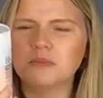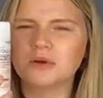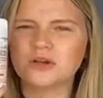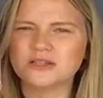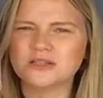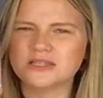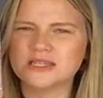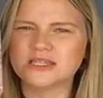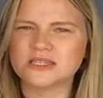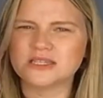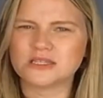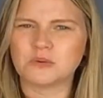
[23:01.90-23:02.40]

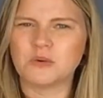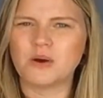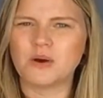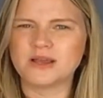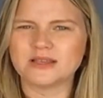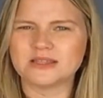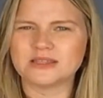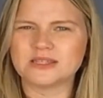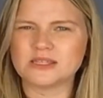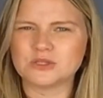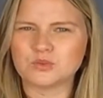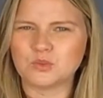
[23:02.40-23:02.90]
because it's
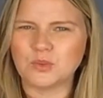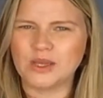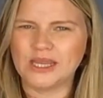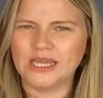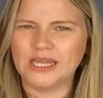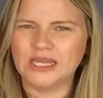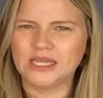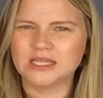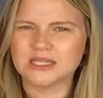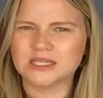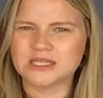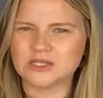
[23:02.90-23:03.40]
quite
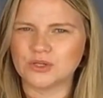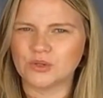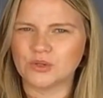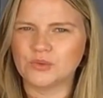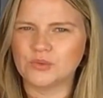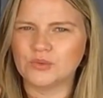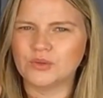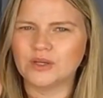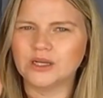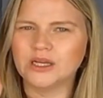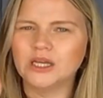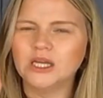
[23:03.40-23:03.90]
sweet. So
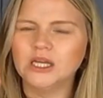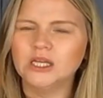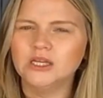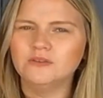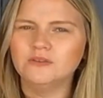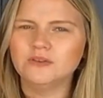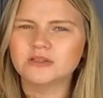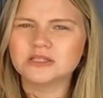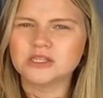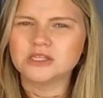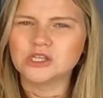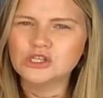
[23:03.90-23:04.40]
if
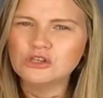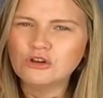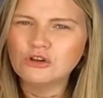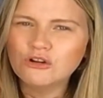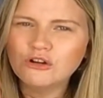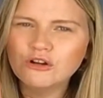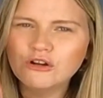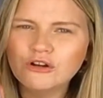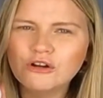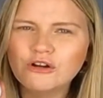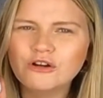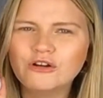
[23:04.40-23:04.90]
it's a
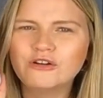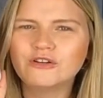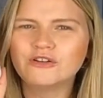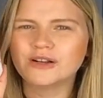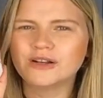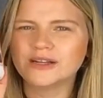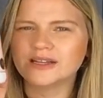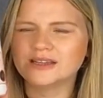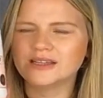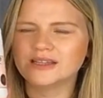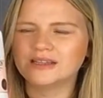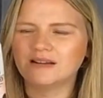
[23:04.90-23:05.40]
yogurt or
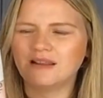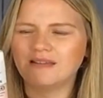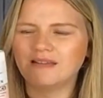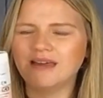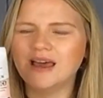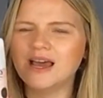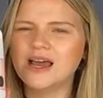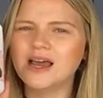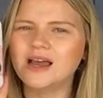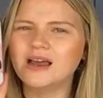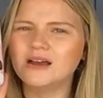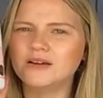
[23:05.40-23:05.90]
anything like
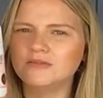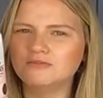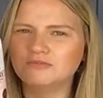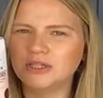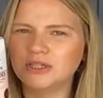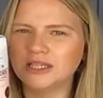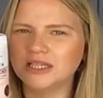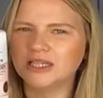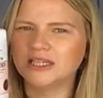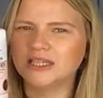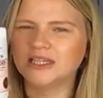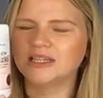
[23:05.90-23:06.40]
that,
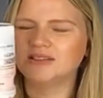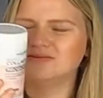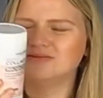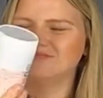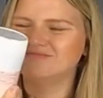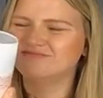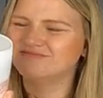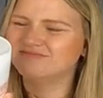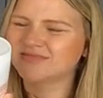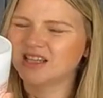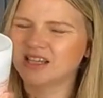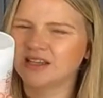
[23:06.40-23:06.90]
put it
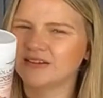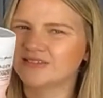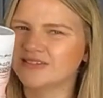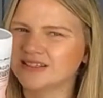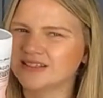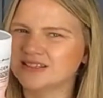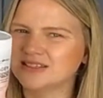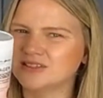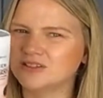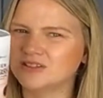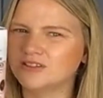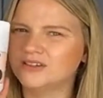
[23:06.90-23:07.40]
in. If
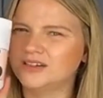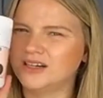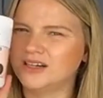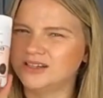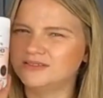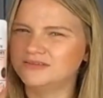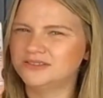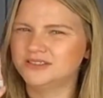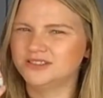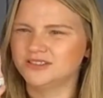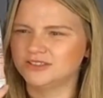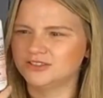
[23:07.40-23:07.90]
it's not,
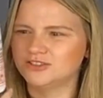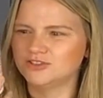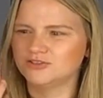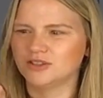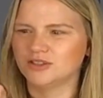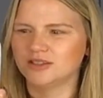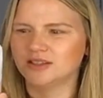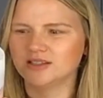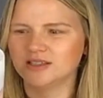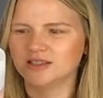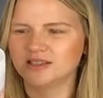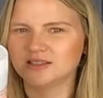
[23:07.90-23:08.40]
I would just
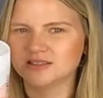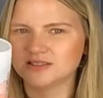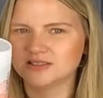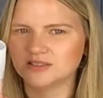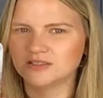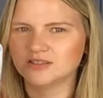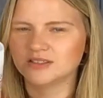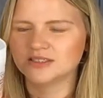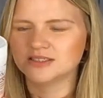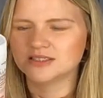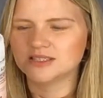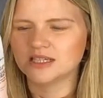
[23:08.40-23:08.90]
drink this,
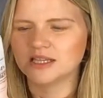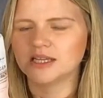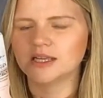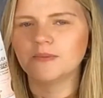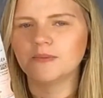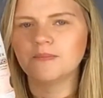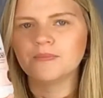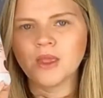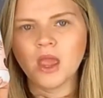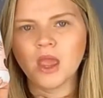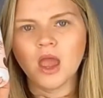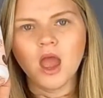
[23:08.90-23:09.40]

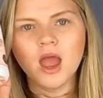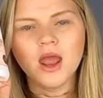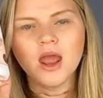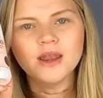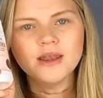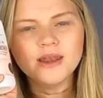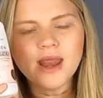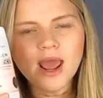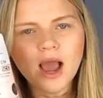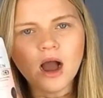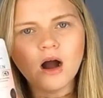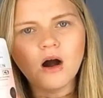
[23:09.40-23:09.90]
honestly.
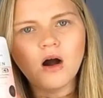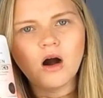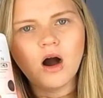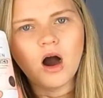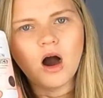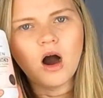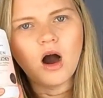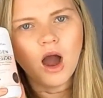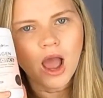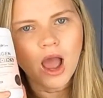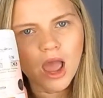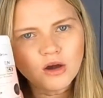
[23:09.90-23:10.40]

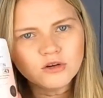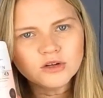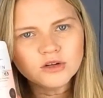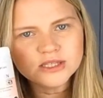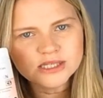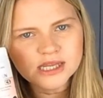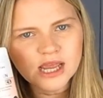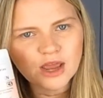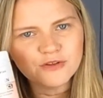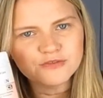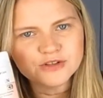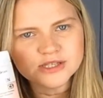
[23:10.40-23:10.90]
Now, I
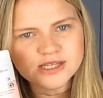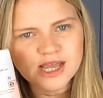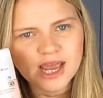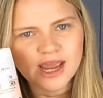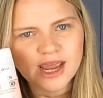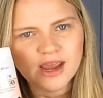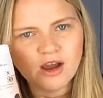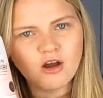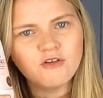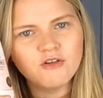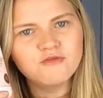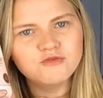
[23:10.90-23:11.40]
honestly have to
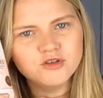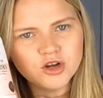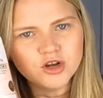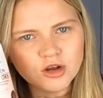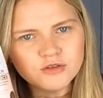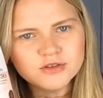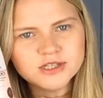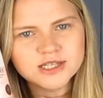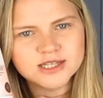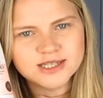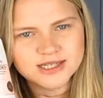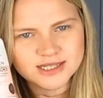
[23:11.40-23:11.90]
say, I've
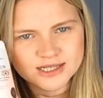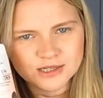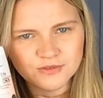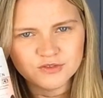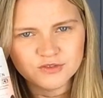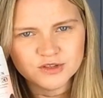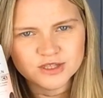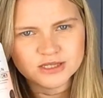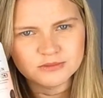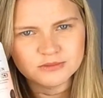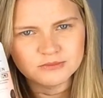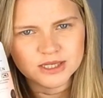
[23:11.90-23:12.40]
noticed a
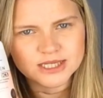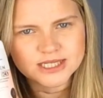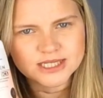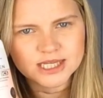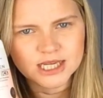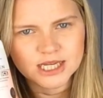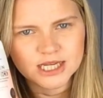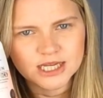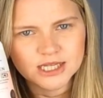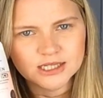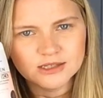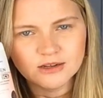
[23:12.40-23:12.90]
difference in my
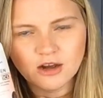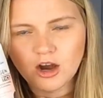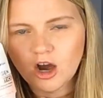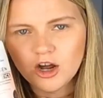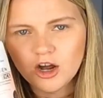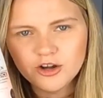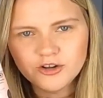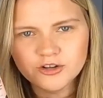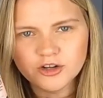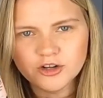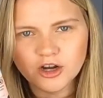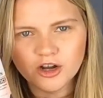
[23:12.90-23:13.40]
skin.
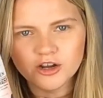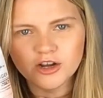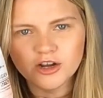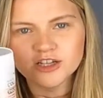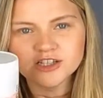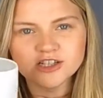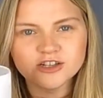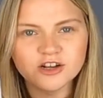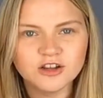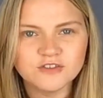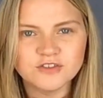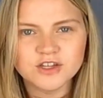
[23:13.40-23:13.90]
I don't know
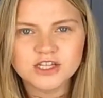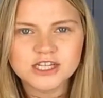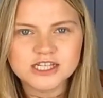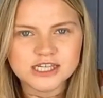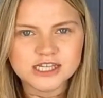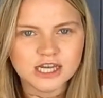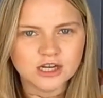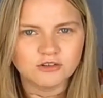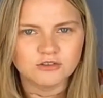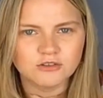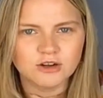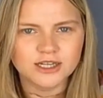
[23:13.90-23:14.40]
if you can
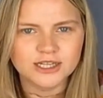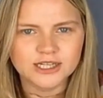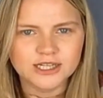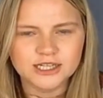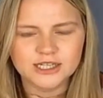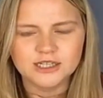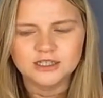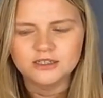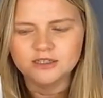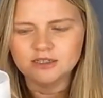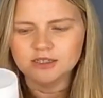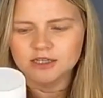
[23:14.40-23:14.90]
tell right
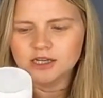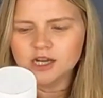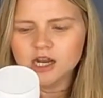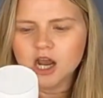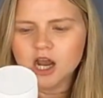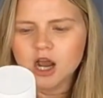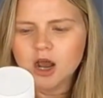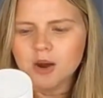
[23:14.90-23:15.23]
now,